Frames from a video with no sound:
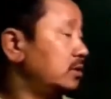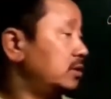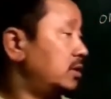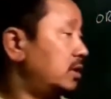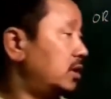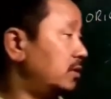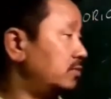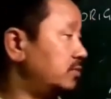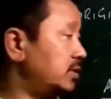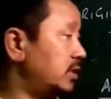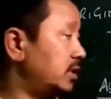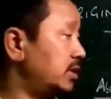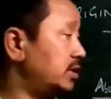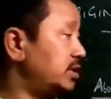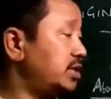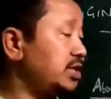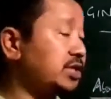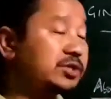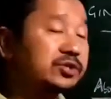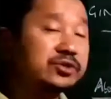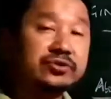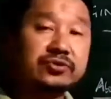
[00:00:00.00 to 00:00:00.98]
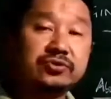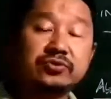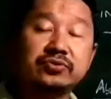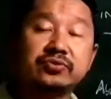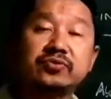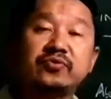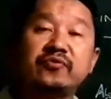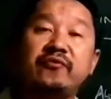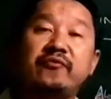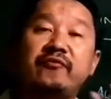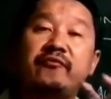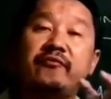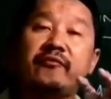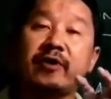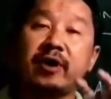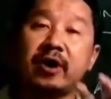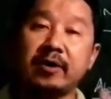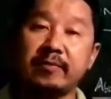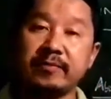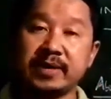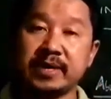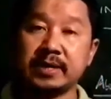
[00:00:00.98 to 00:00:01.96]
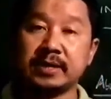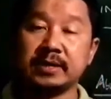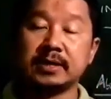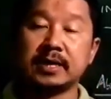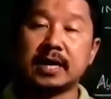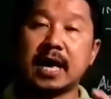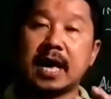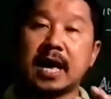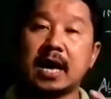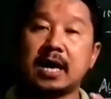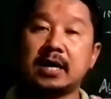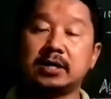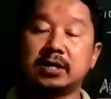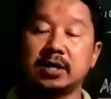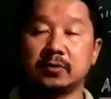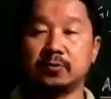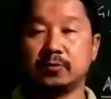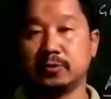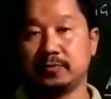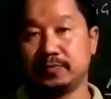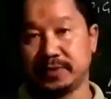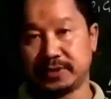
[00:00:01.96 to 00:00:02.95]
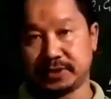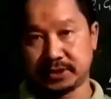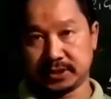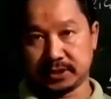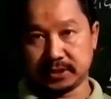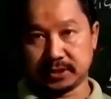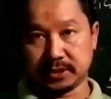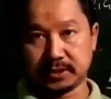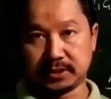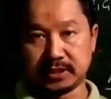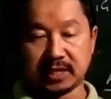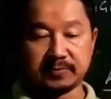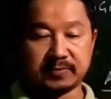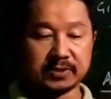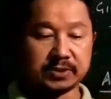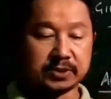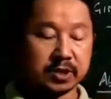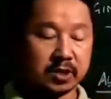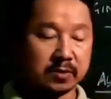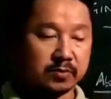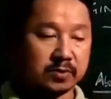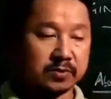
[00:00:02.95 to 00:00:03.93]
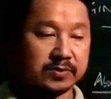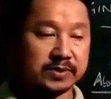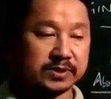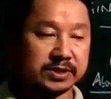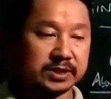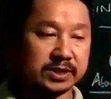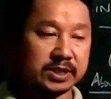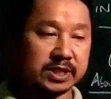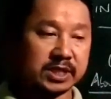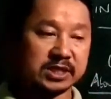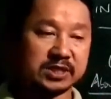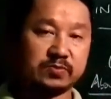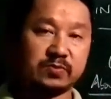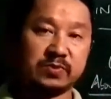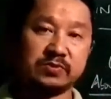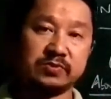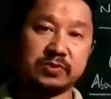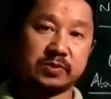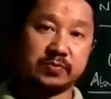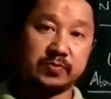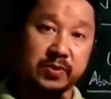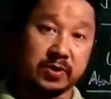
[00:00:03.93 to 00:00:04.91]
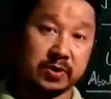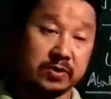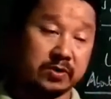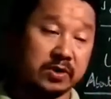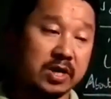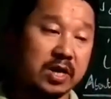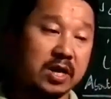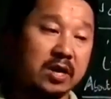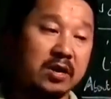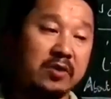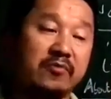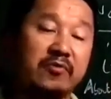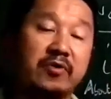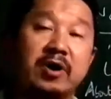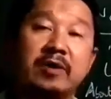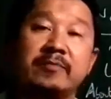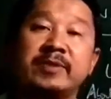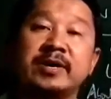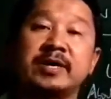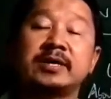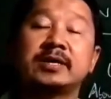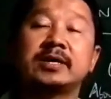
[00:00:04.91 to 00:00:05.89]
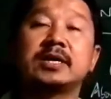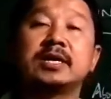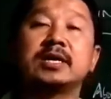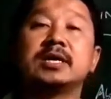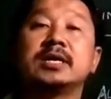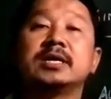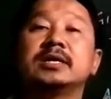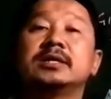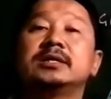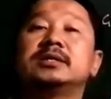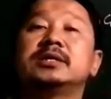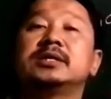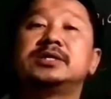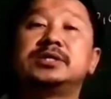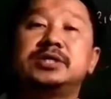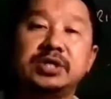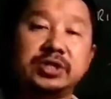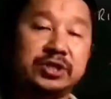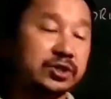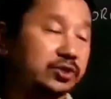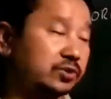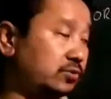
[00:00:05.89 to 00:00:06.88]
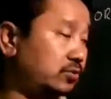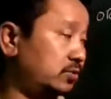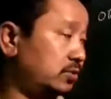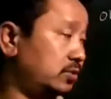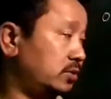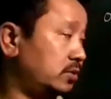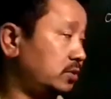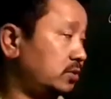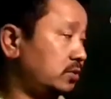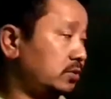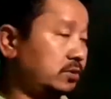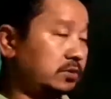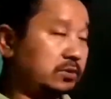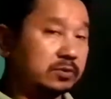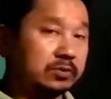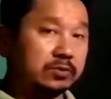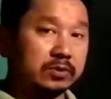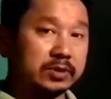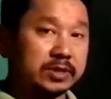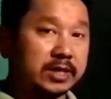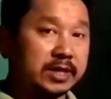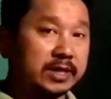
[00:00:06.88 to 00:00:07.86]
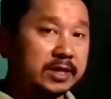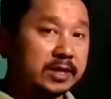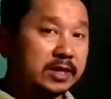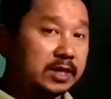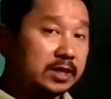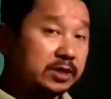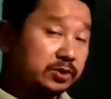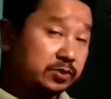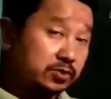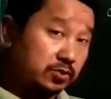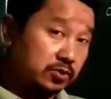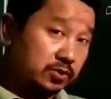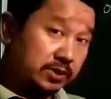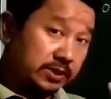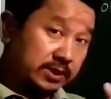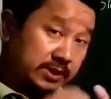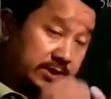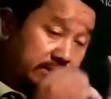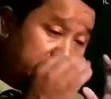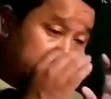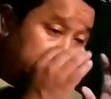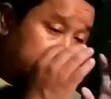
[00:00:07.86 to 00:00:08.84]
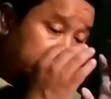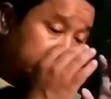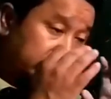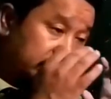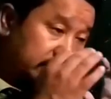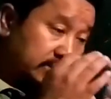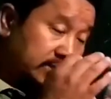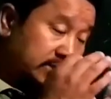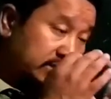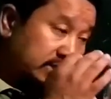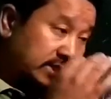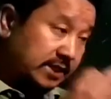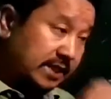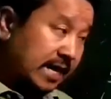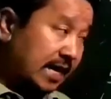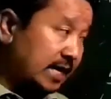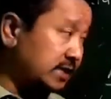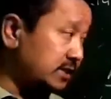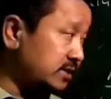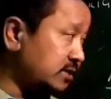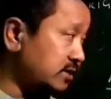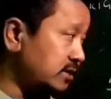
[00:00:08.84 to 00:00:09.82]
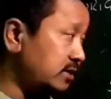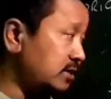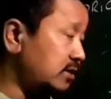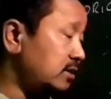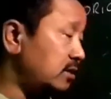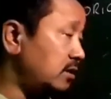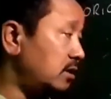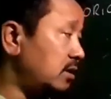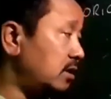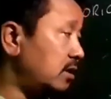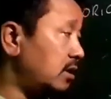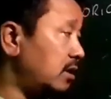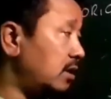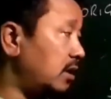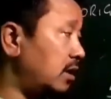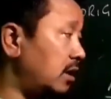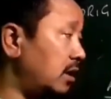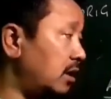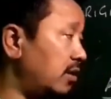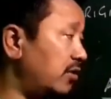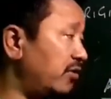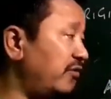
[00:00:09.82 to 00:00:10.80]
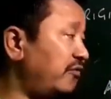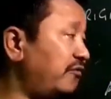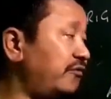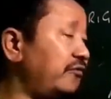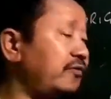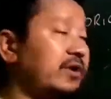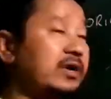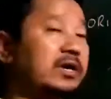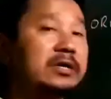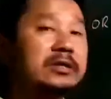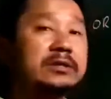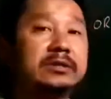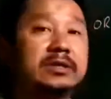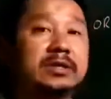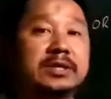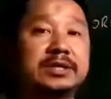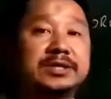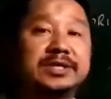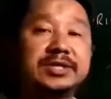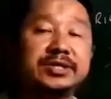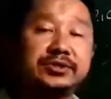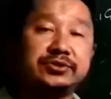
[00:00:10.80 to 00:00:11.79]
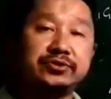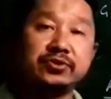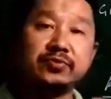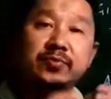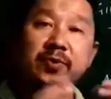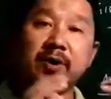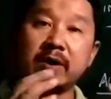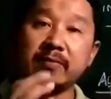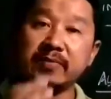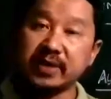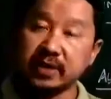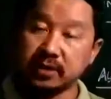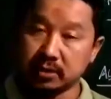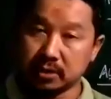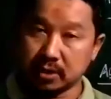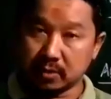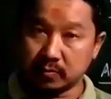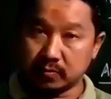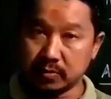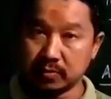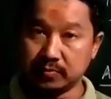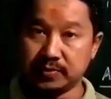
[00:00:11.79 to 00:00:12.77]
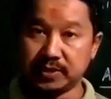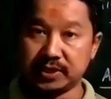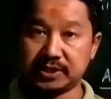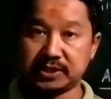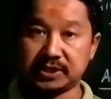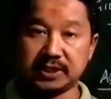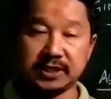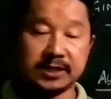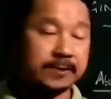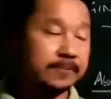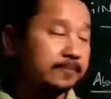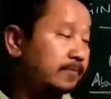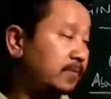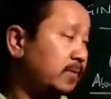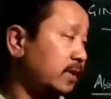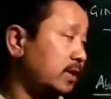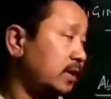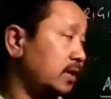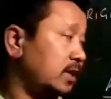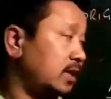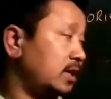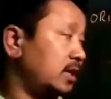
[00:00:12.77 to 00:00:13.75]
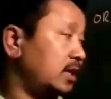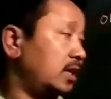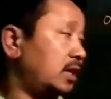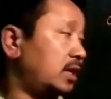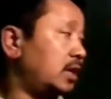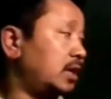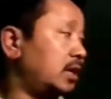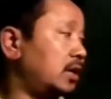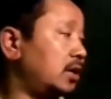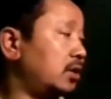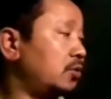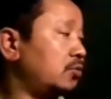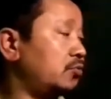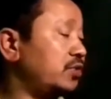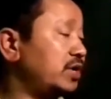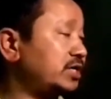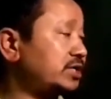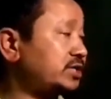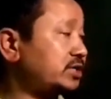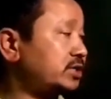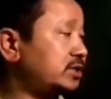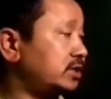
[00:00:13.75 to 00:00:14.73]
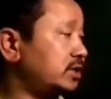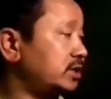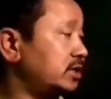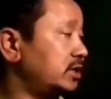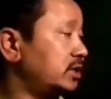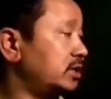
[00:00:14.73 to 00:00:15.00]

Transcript: of the tissue forming WBC. That means WBC responsible for forming the tissue. Okay, so it is a cancer of the tissue forming WBC, which